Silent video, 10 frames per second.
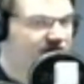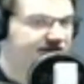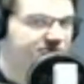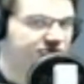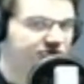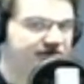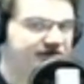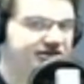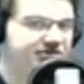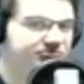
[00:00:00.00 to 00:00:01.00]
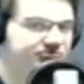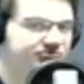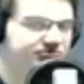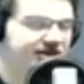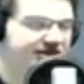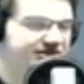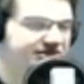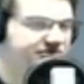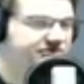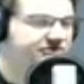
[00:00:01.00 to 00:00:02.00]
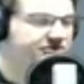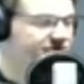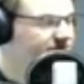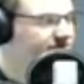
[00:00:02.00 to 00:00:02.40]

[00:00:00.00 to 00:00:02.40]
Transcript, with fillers: more time as it unfolds,